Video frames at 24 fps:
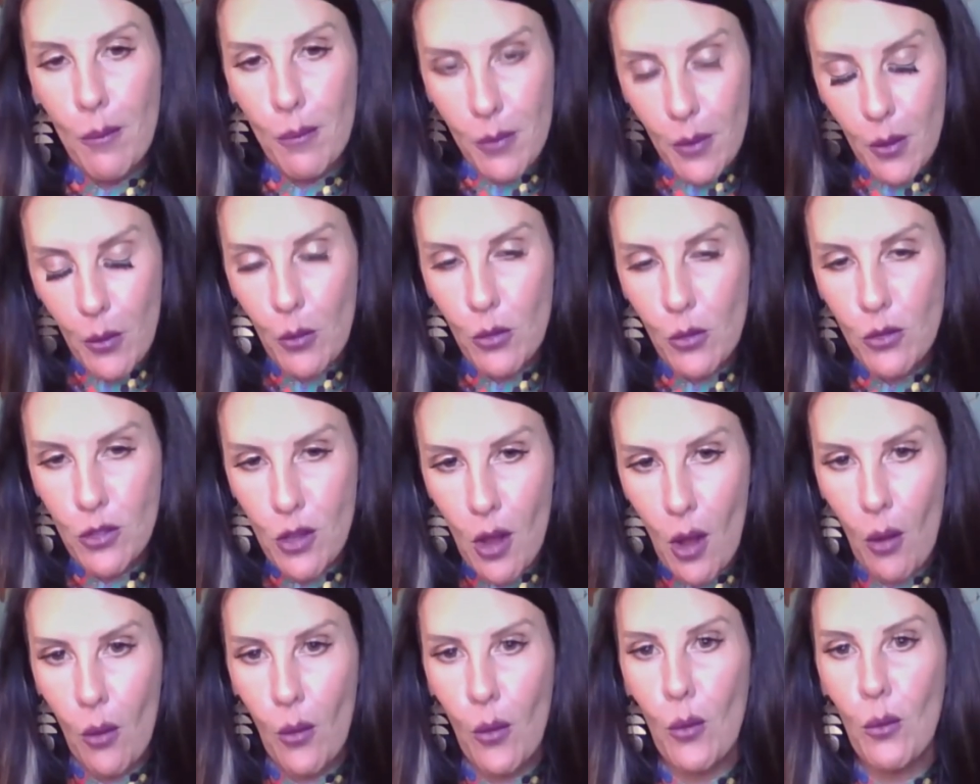
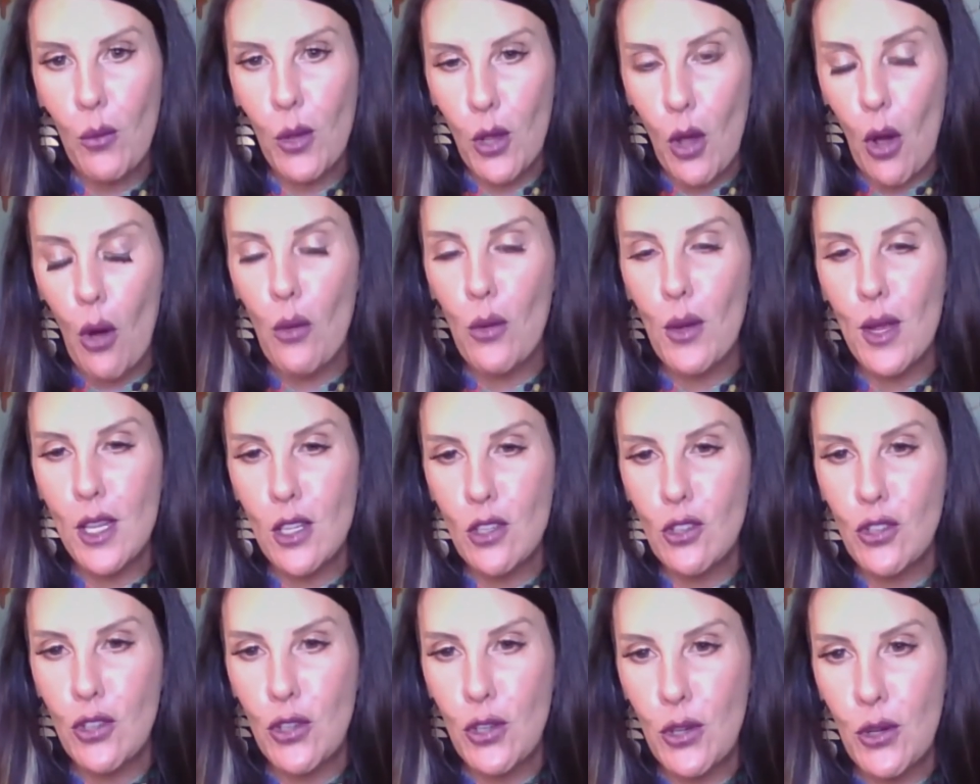So we go
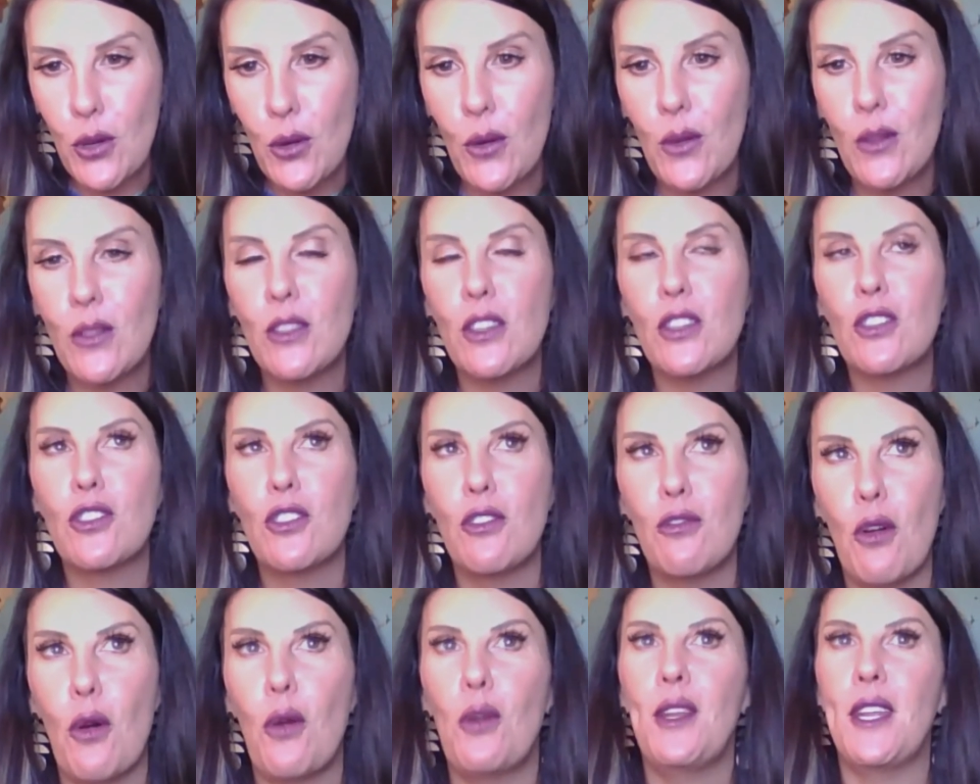into this
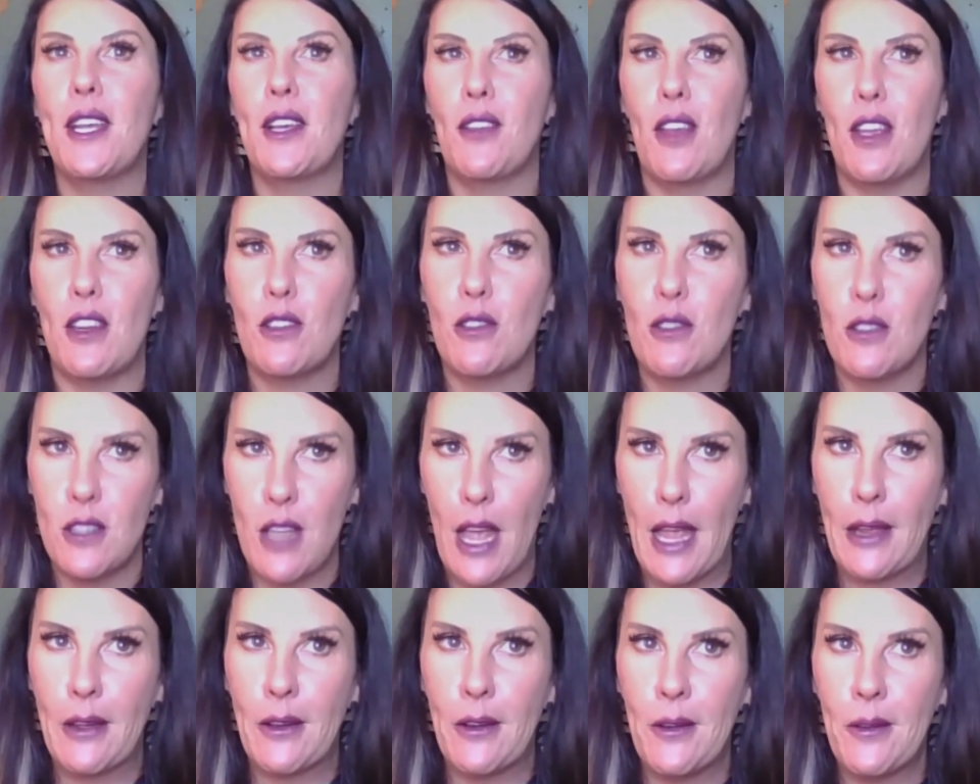Devonian glacial
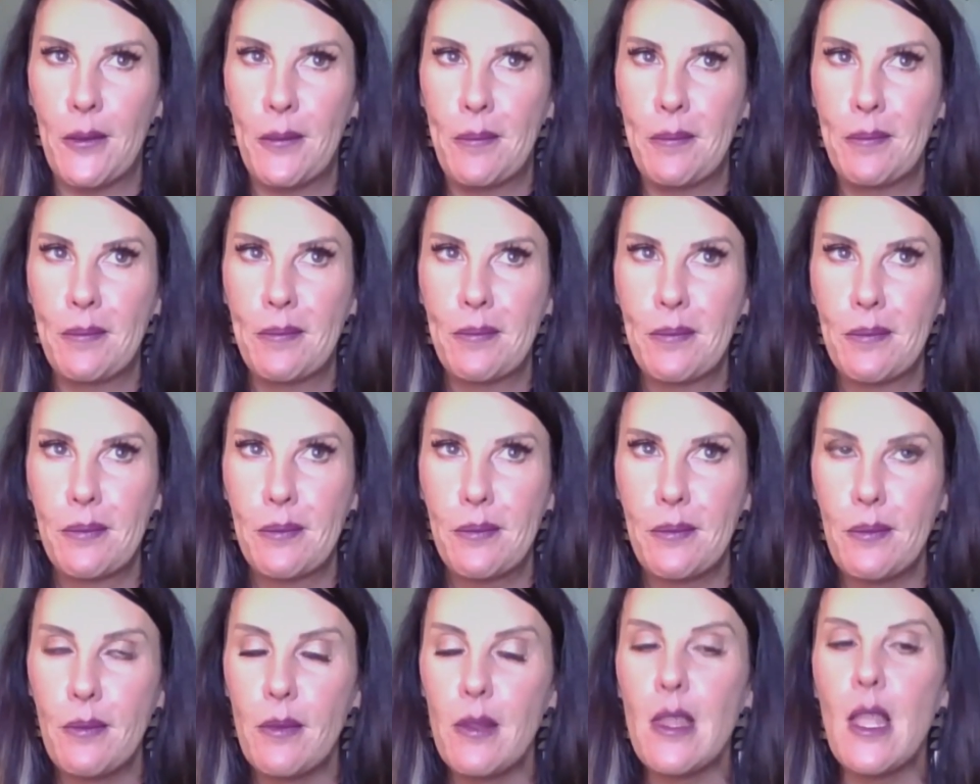cycle.
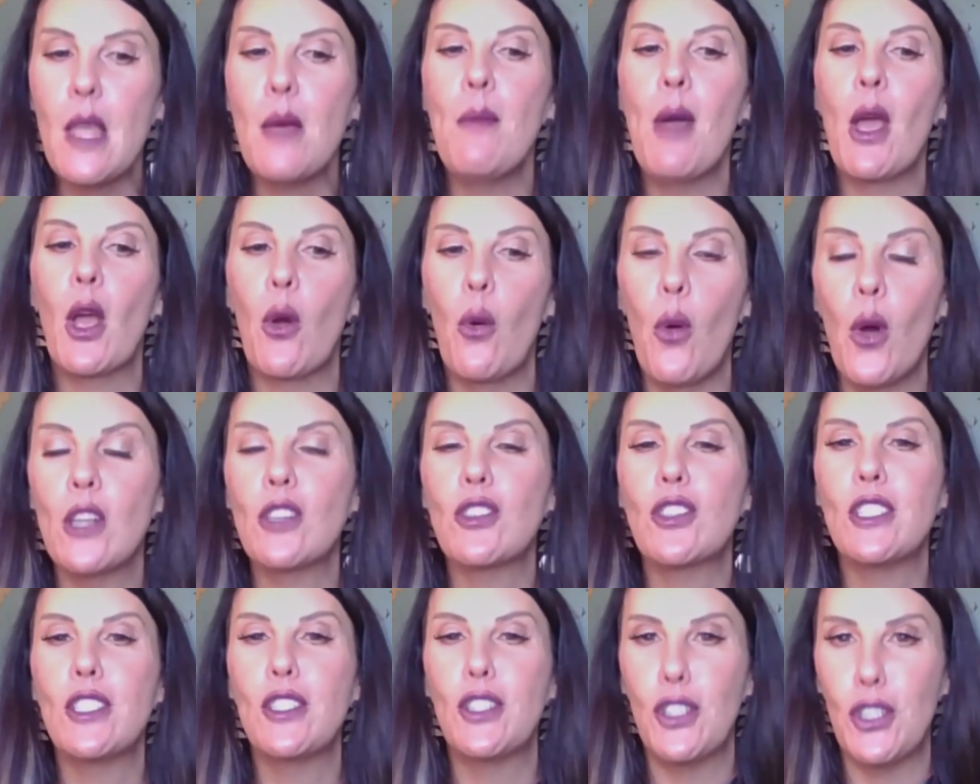My
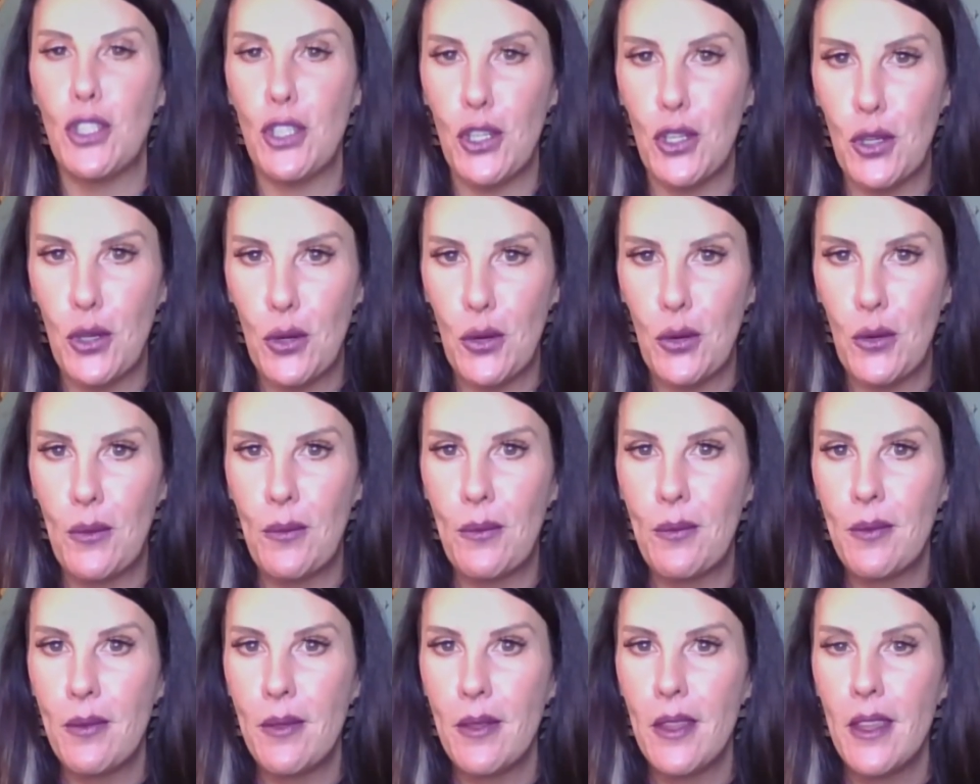question to you
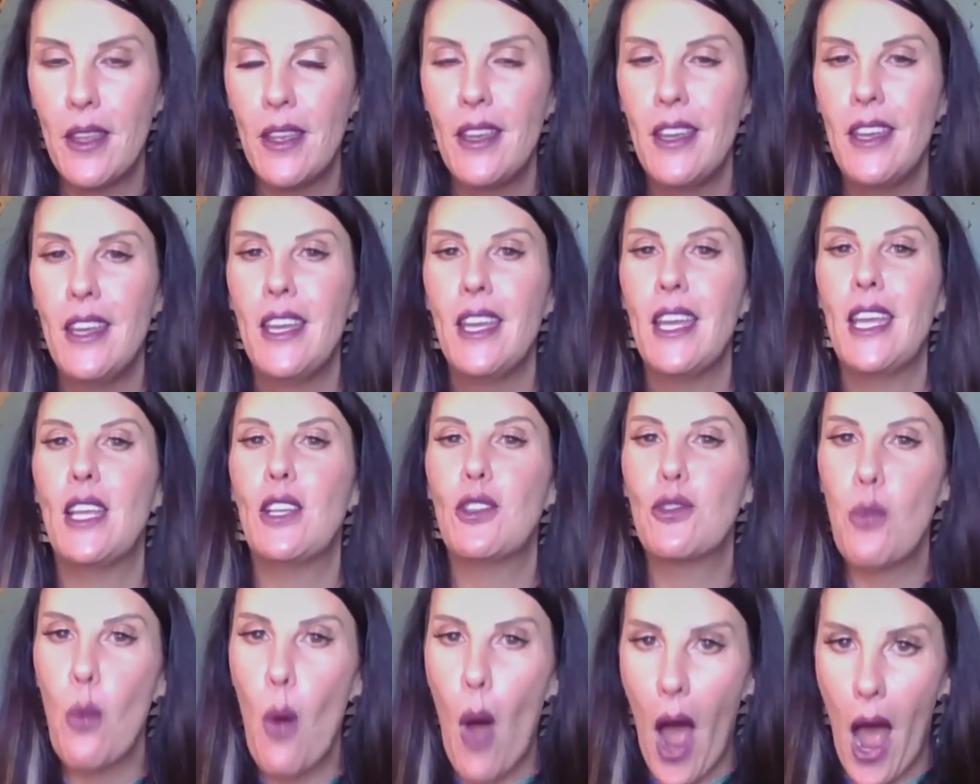
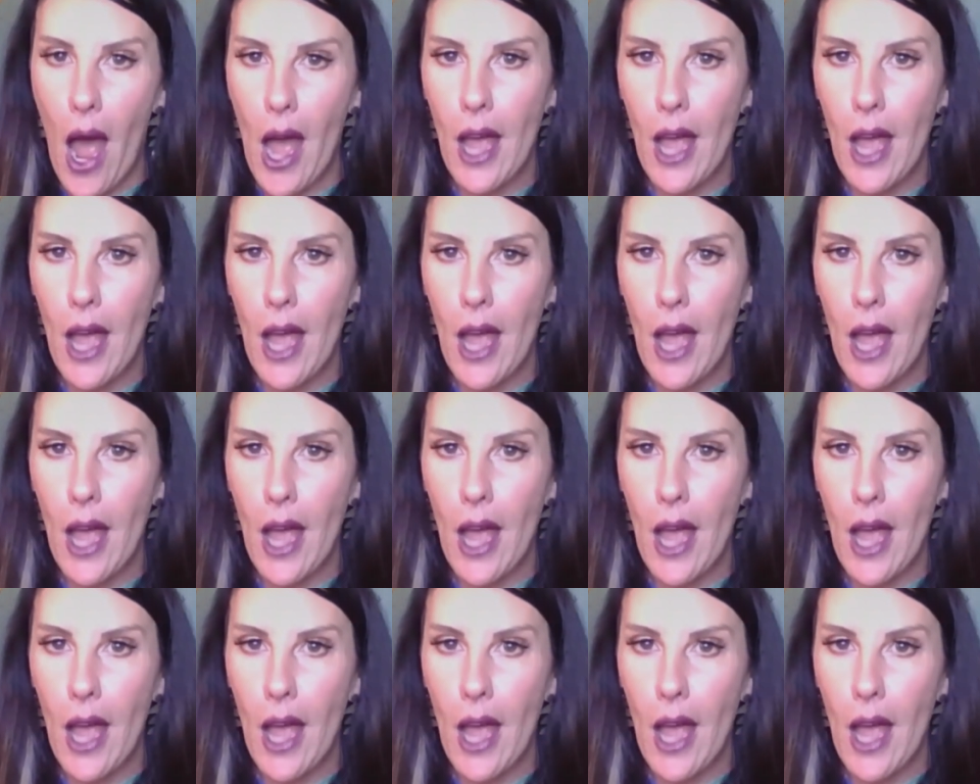is why?